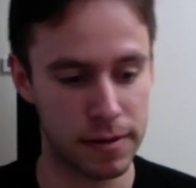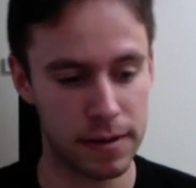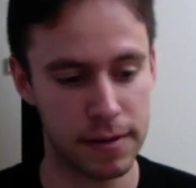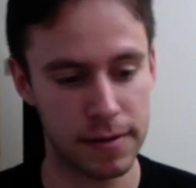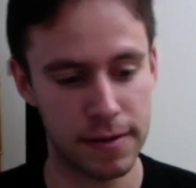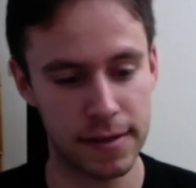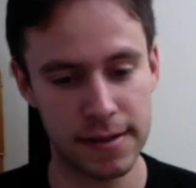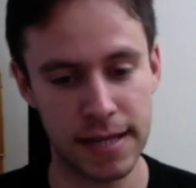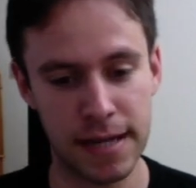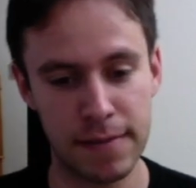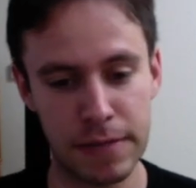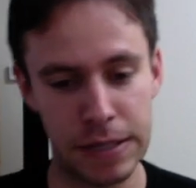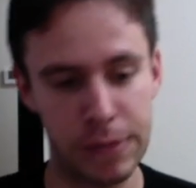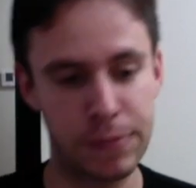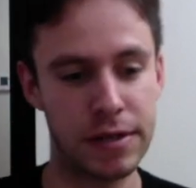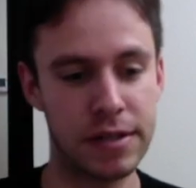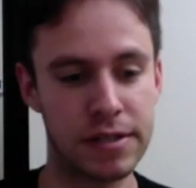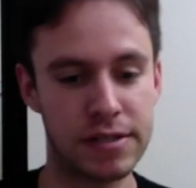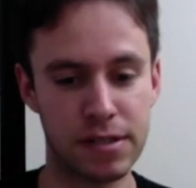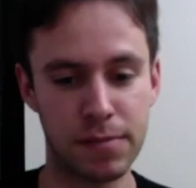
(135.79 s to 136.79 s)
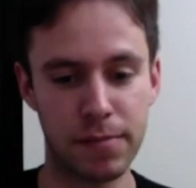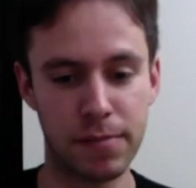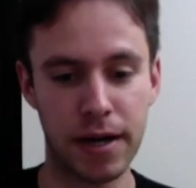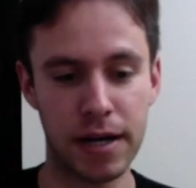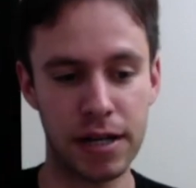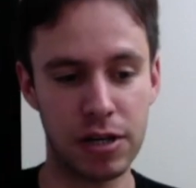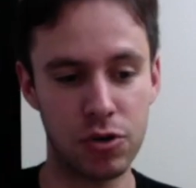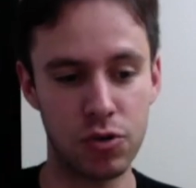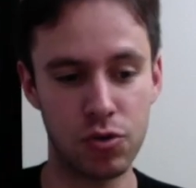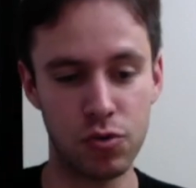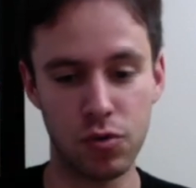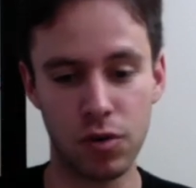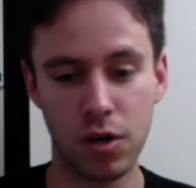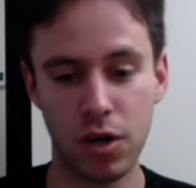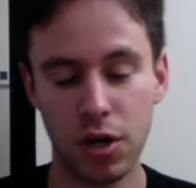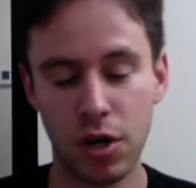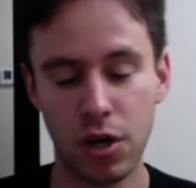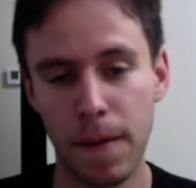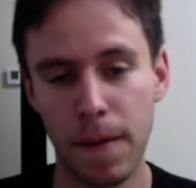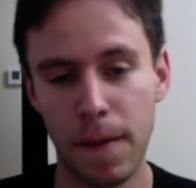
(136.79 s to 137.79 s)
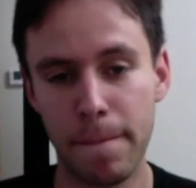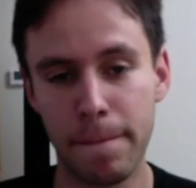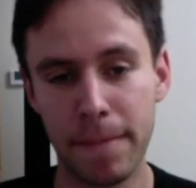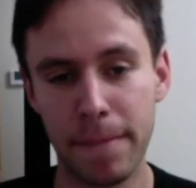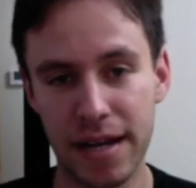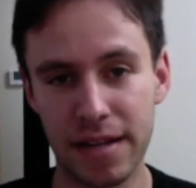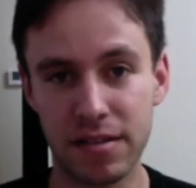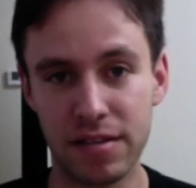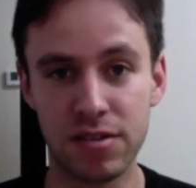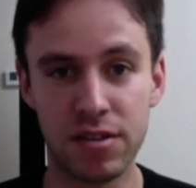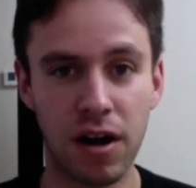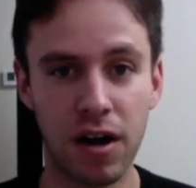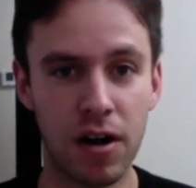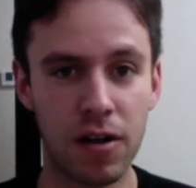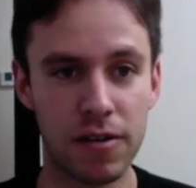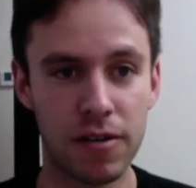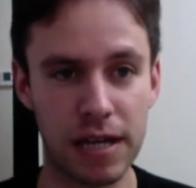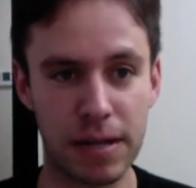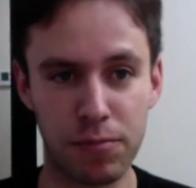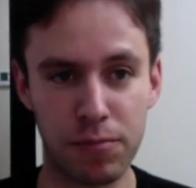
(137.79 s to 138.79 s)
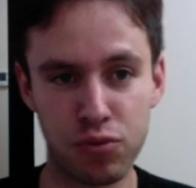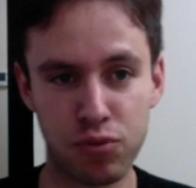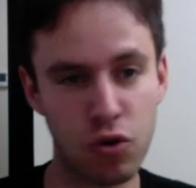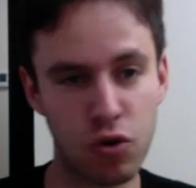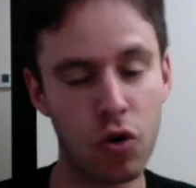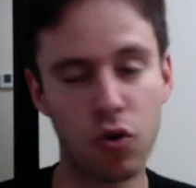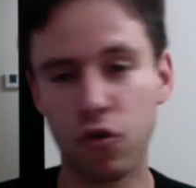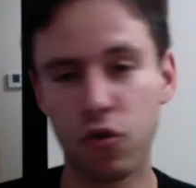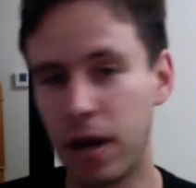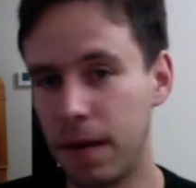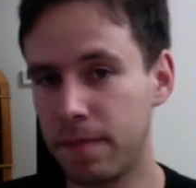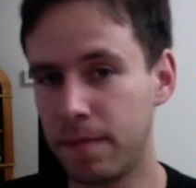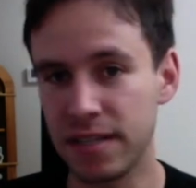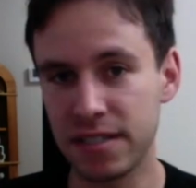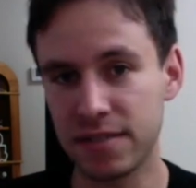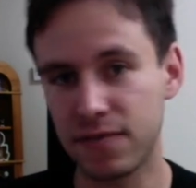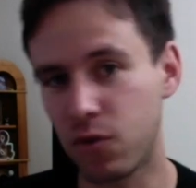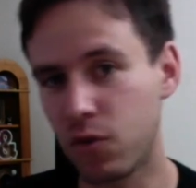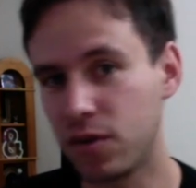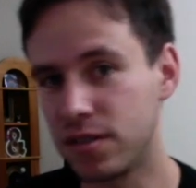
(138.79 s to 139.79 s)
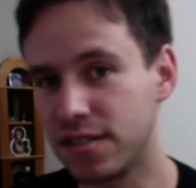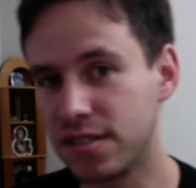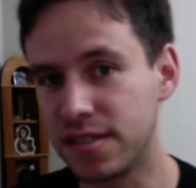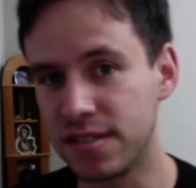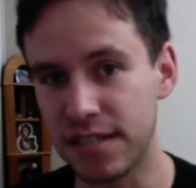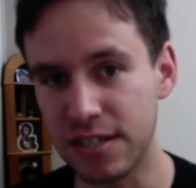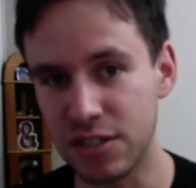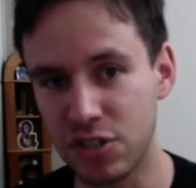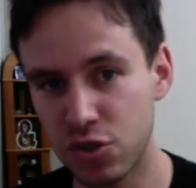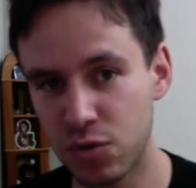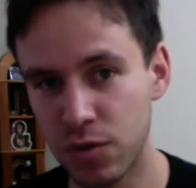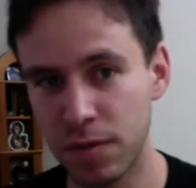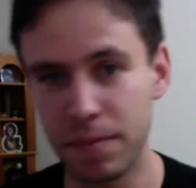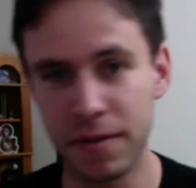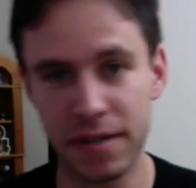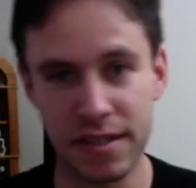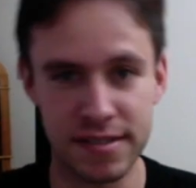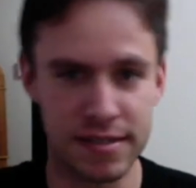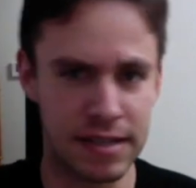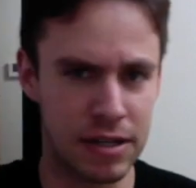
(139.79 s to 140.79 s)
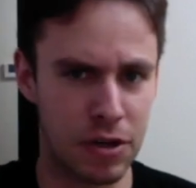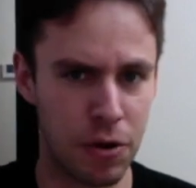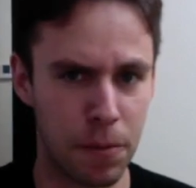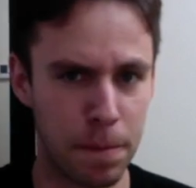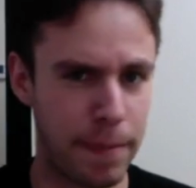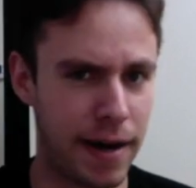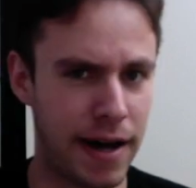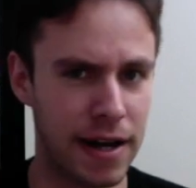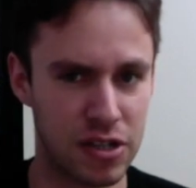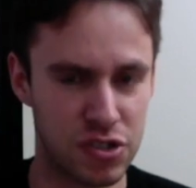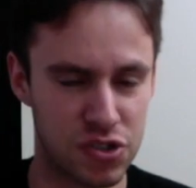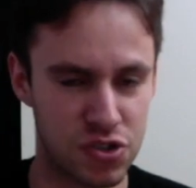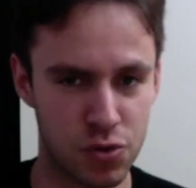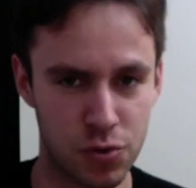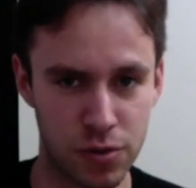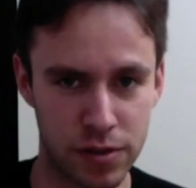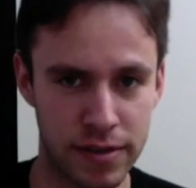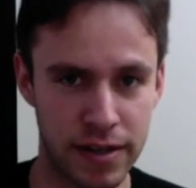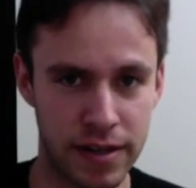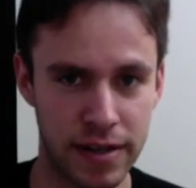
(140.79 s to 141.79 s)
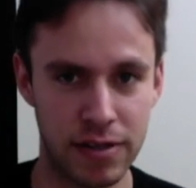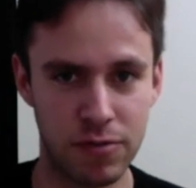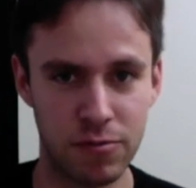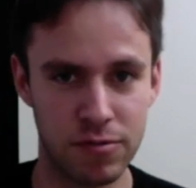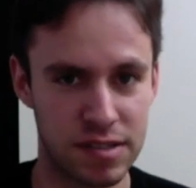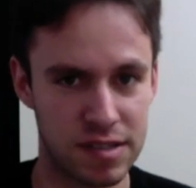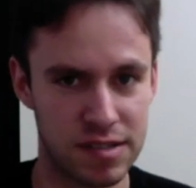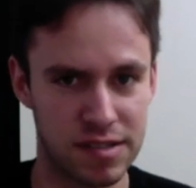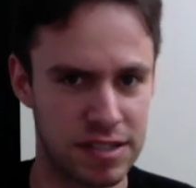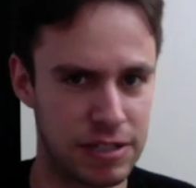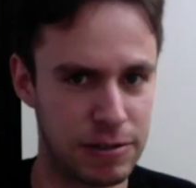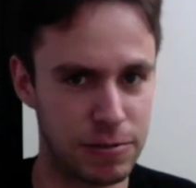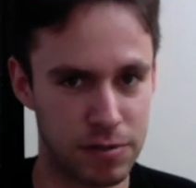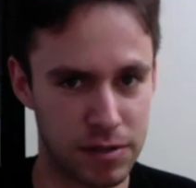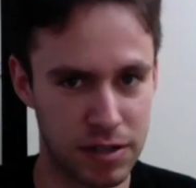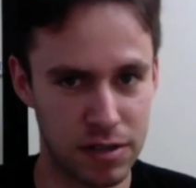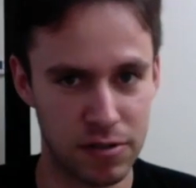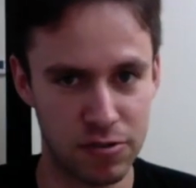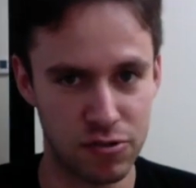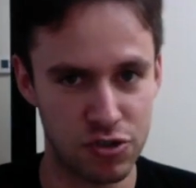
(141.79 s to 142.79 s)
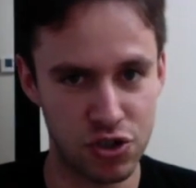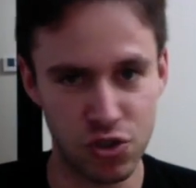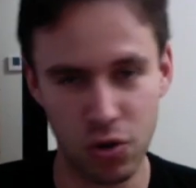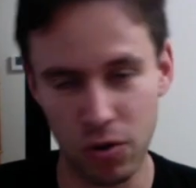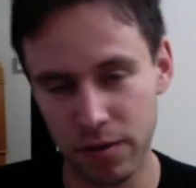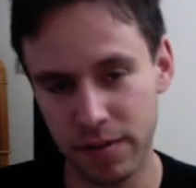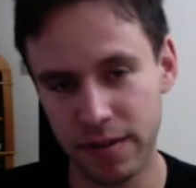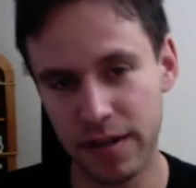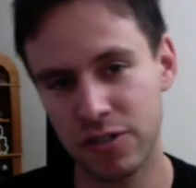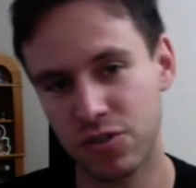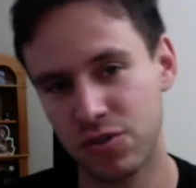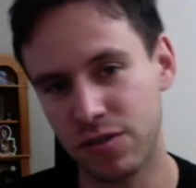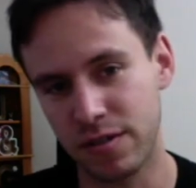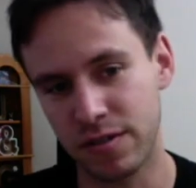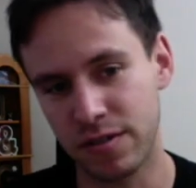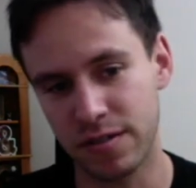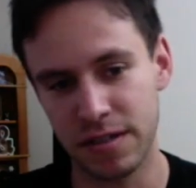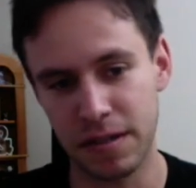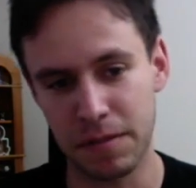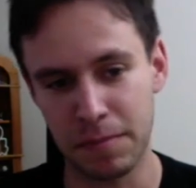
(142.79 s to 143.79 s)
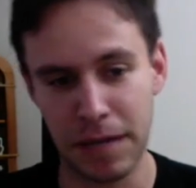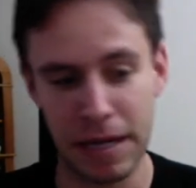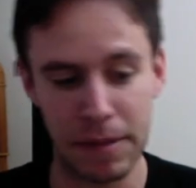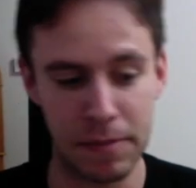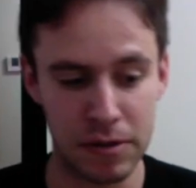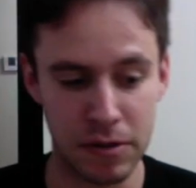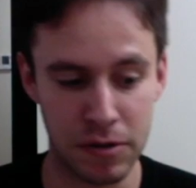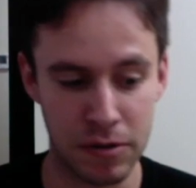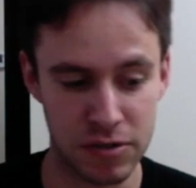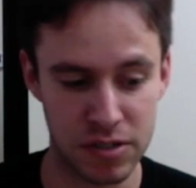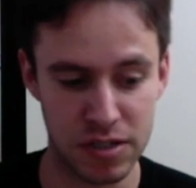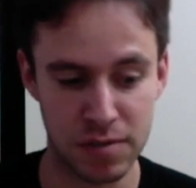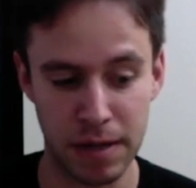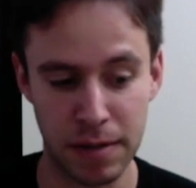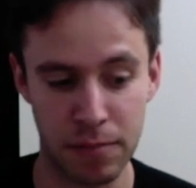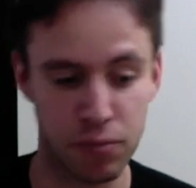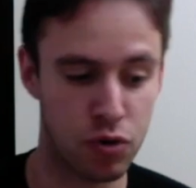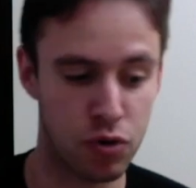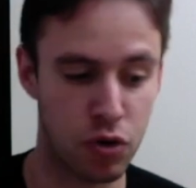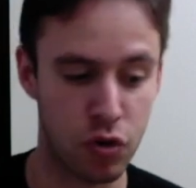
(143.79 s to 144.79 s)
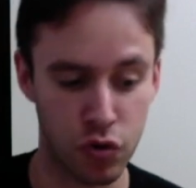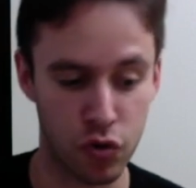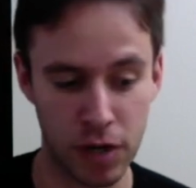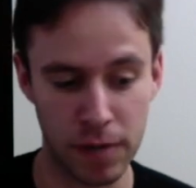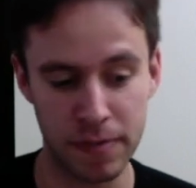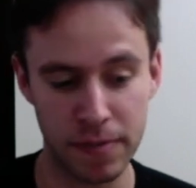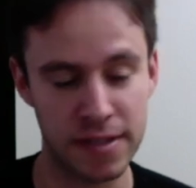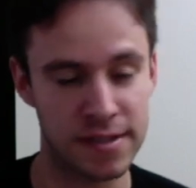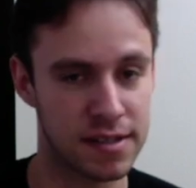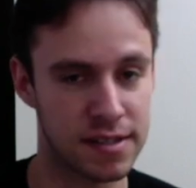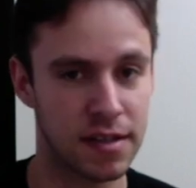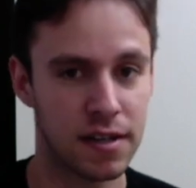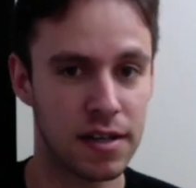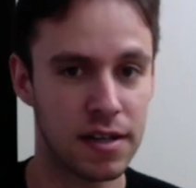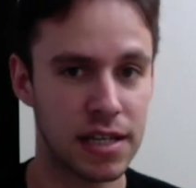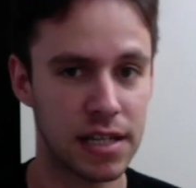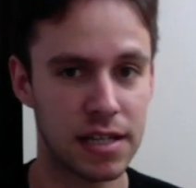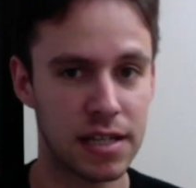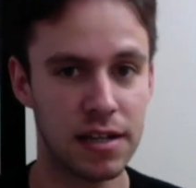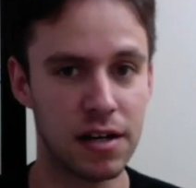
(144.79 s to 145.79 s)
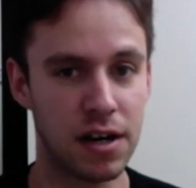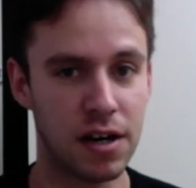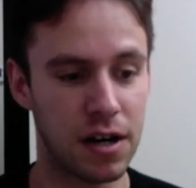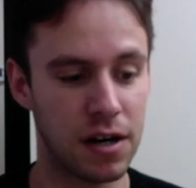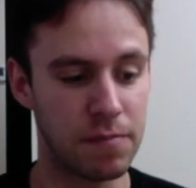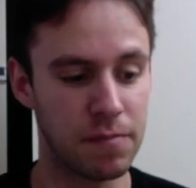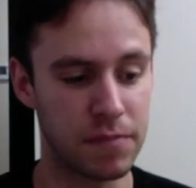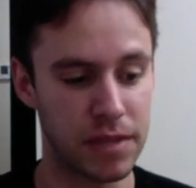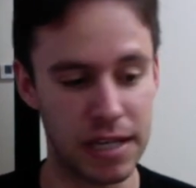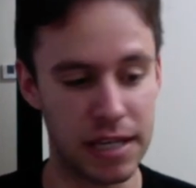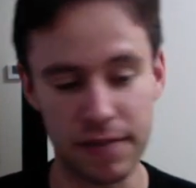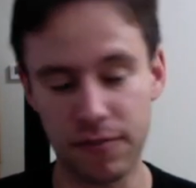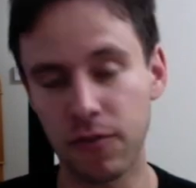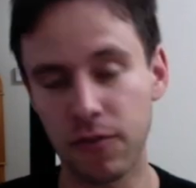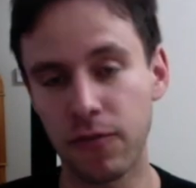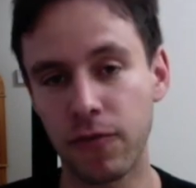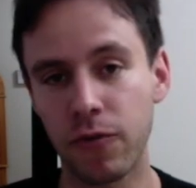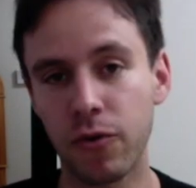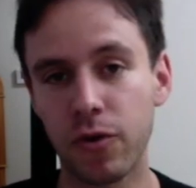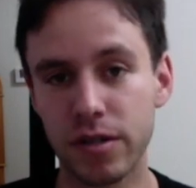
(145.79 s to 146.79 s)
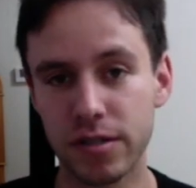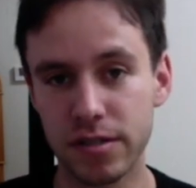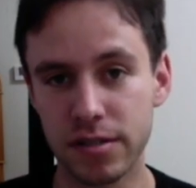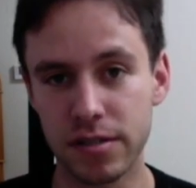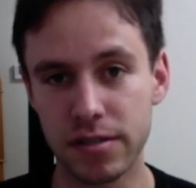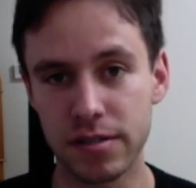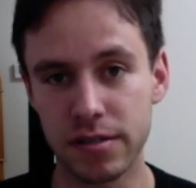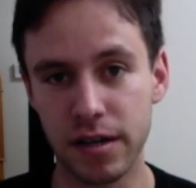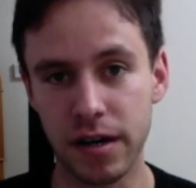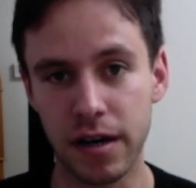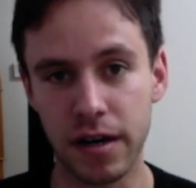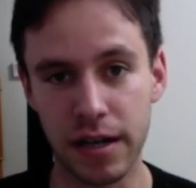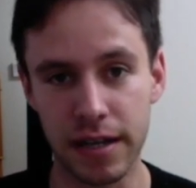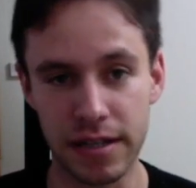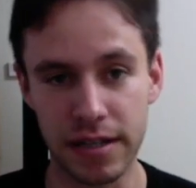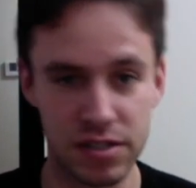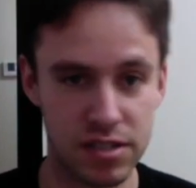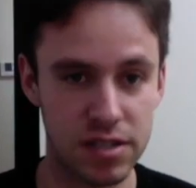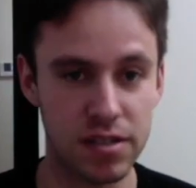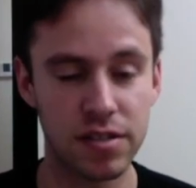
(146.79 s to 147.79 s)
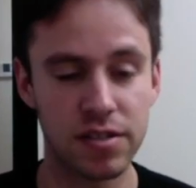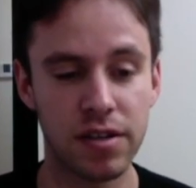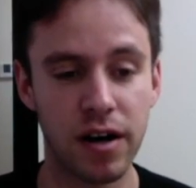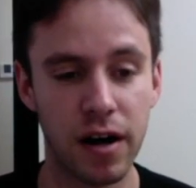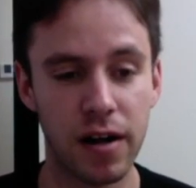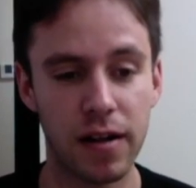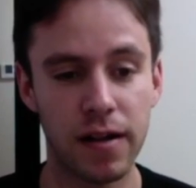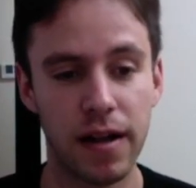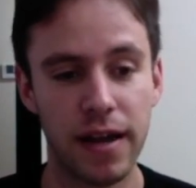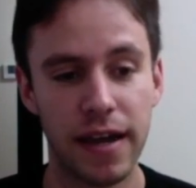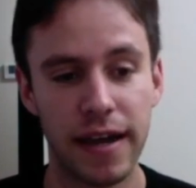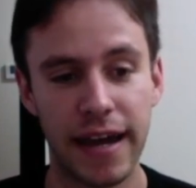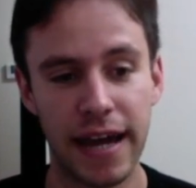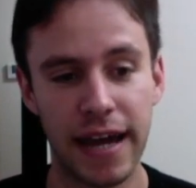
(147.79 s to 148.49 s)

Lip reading: They think that maybe somebody who made the doll like program these voices into it, because they don't buy a story that it was a serial killer's soul in there. So they're saying maybe, somebody programmed these evil voices into the doll.